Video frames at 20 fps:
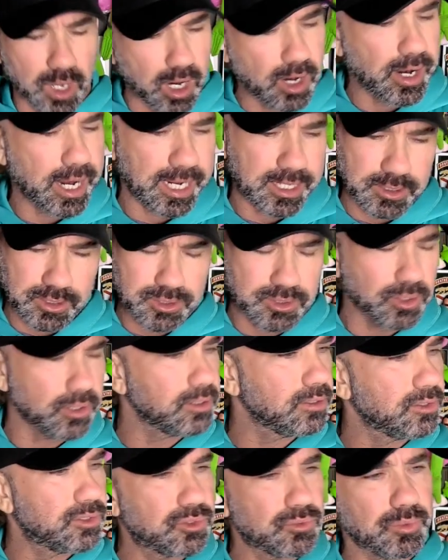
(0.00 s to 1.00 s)
All right,
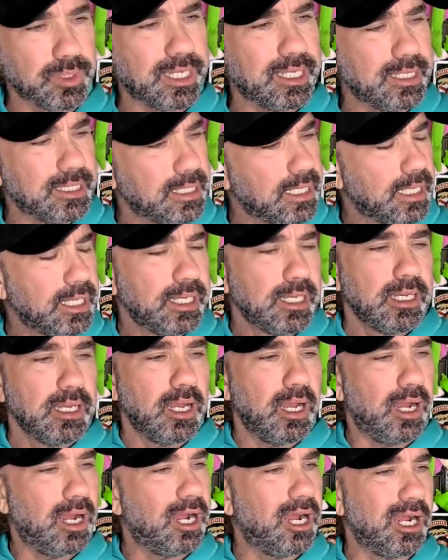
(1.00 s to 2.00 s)
short and sweet.
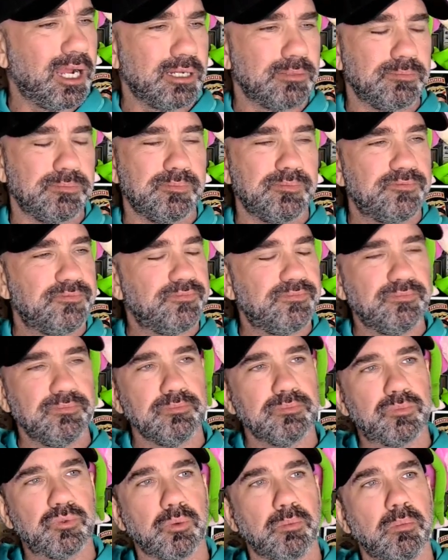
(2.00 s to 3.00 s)

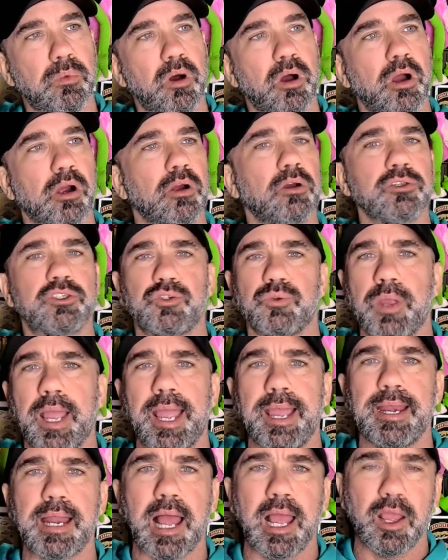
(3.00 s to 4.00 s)
Tomorrow,
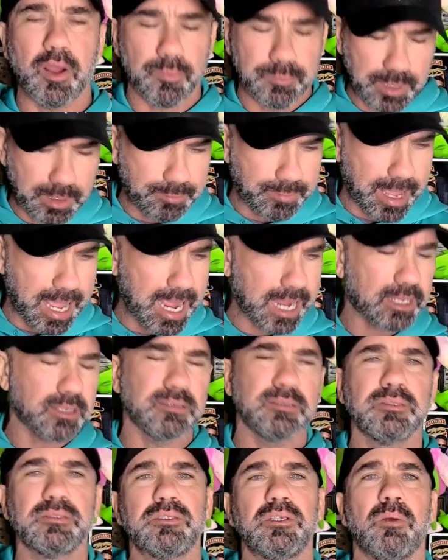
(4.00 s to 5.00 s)
Trey and I will be back
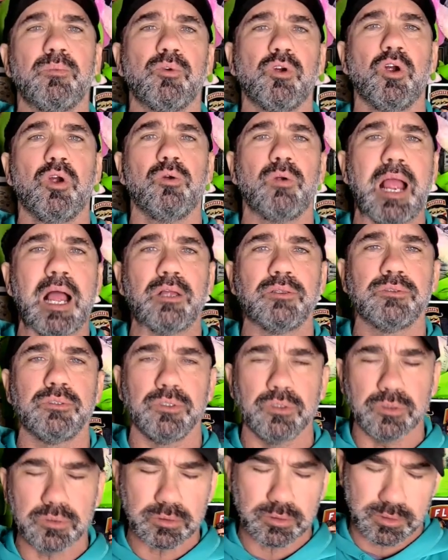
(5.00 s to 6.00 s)
somewhere around
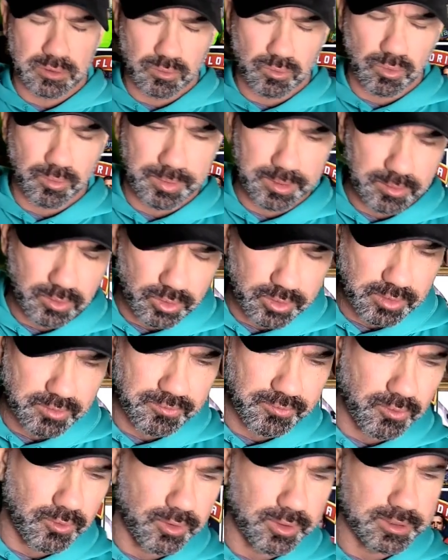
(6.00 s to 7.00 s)
noon. So we'll be looking
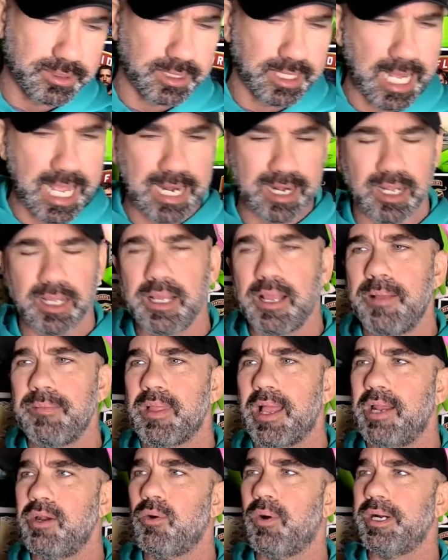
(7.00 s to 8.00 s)
forward to that.
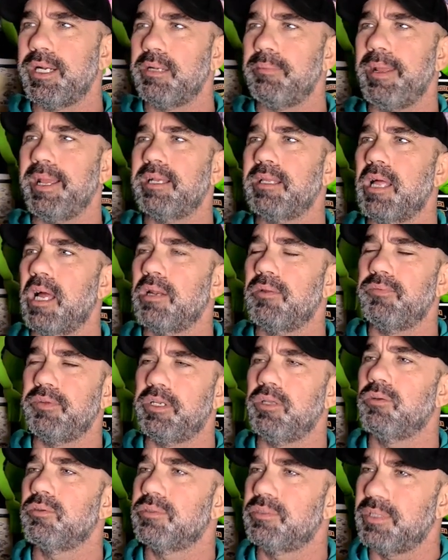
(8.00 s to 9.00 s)
I know I didn't make a lot of
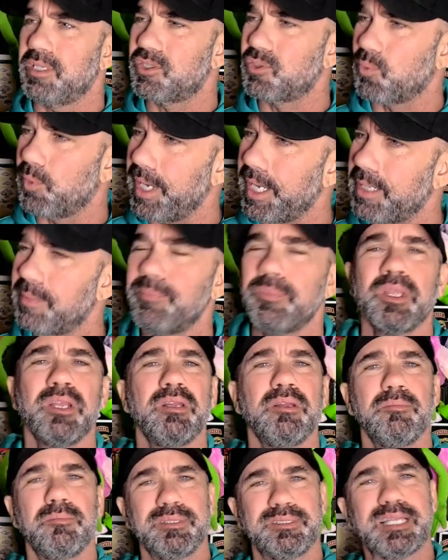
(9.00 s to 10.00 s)
videos this week.
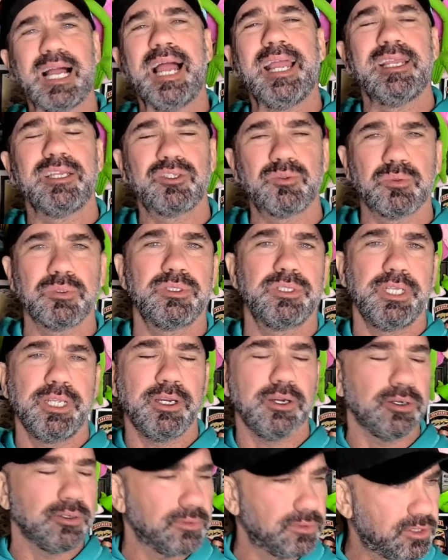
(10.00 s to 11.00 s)
Matthias was
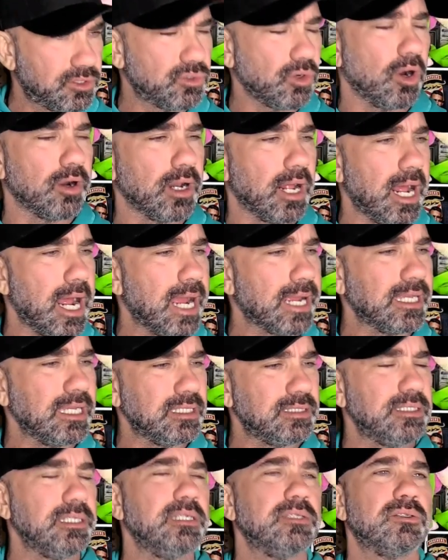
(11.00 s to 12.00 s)
here at the start of hockey
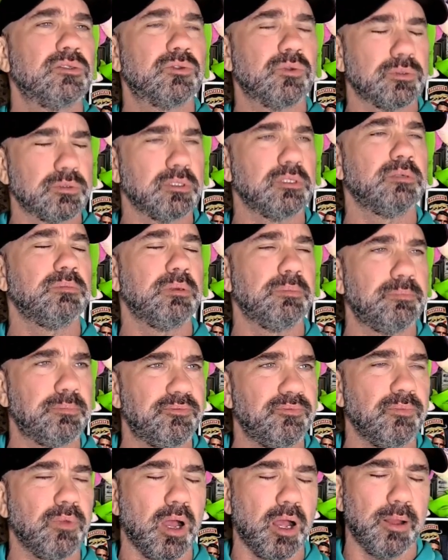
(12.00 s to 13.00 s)
season, so it was a little
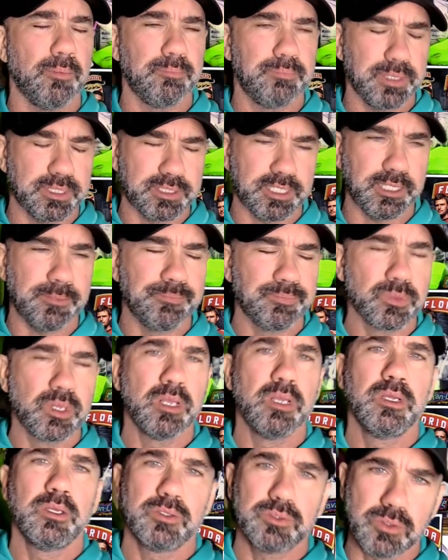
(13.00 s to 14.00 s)
bit busy.
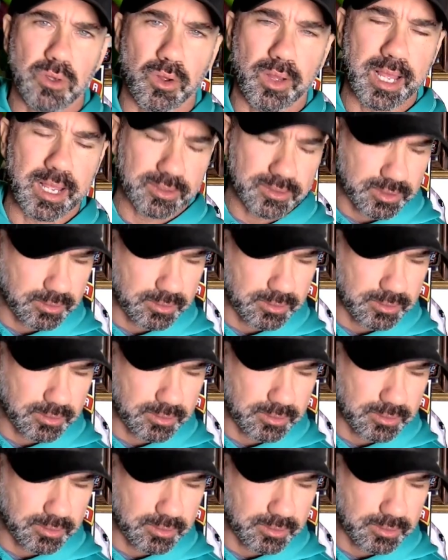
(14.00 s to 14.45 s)
So I'll have